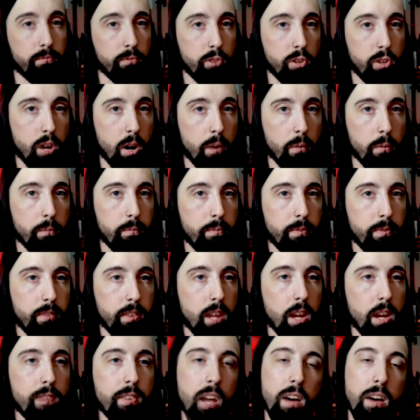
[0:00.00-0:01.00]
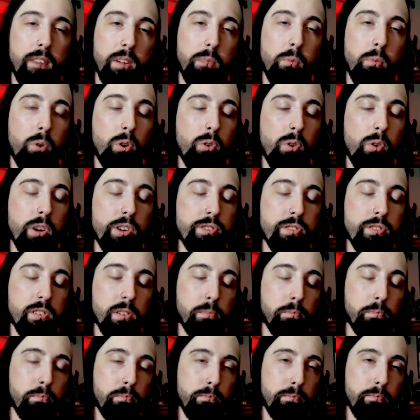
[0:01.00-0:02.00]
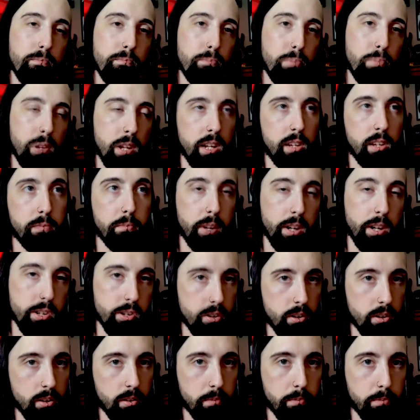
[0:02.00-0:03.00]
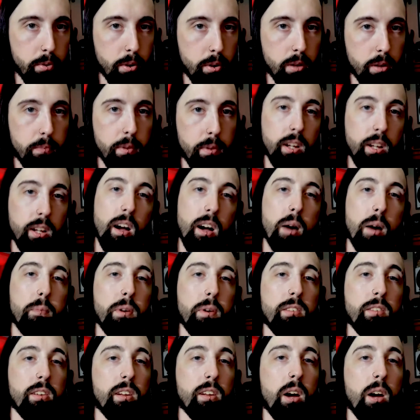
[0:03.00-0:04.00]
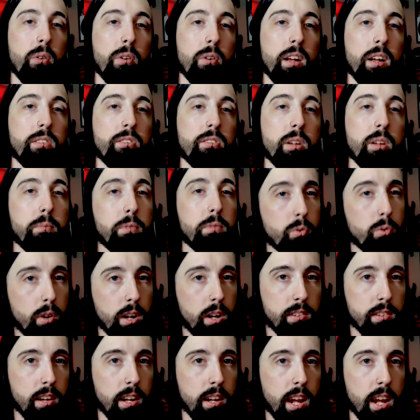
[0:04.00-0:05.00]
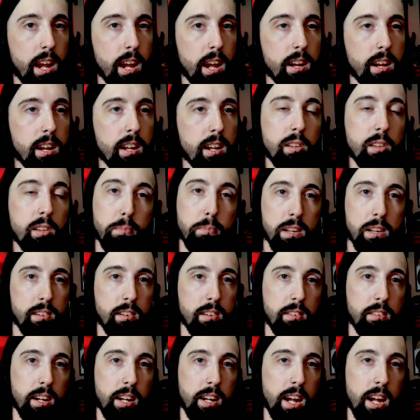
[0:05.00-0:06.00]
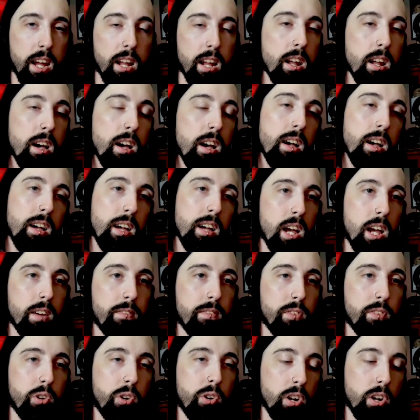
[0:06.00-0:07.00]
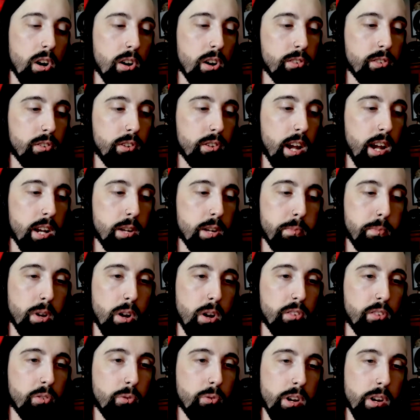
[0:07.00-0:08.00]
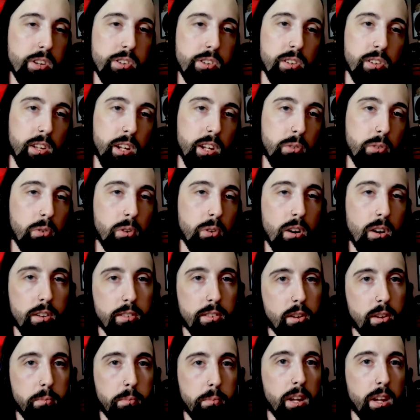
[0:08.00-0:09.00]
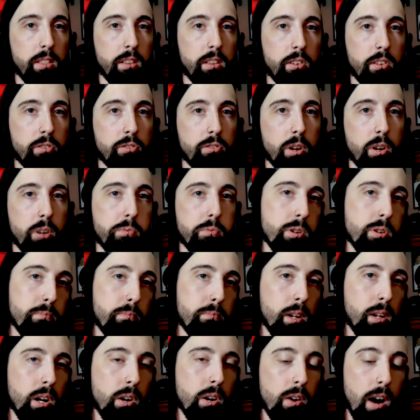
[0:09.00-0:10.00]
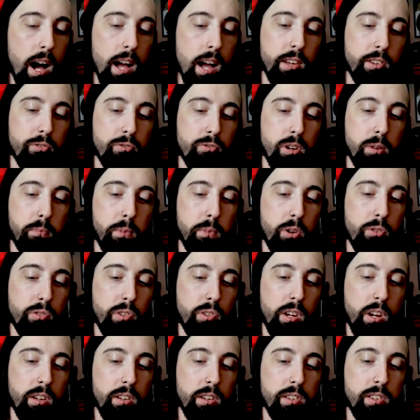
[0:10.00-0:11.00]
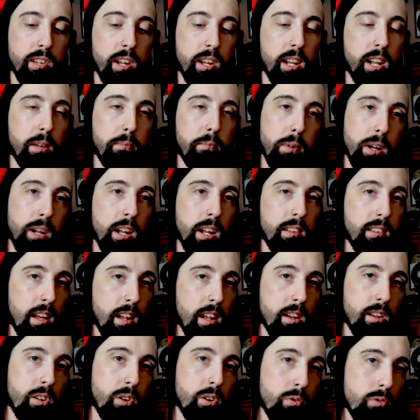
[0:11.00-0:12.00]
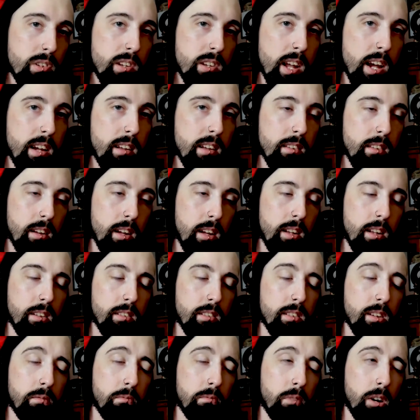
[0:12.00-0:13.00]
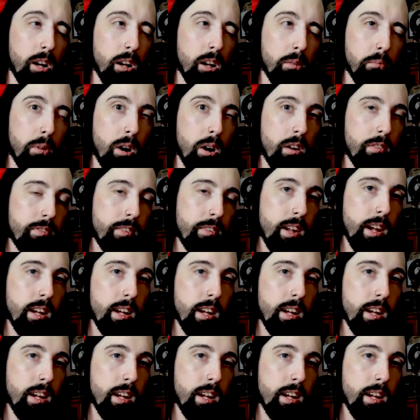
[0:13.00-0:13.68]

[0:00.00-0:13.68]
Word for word: So, if you have any more questions, please make sure to put them in the comments, and I'll answer them as quick as I can, as best as I can. If you can also catch me on Twitch, link will also be in the description below. I stream usually on Sunday, Mondays, and Tuesdays, and then some random off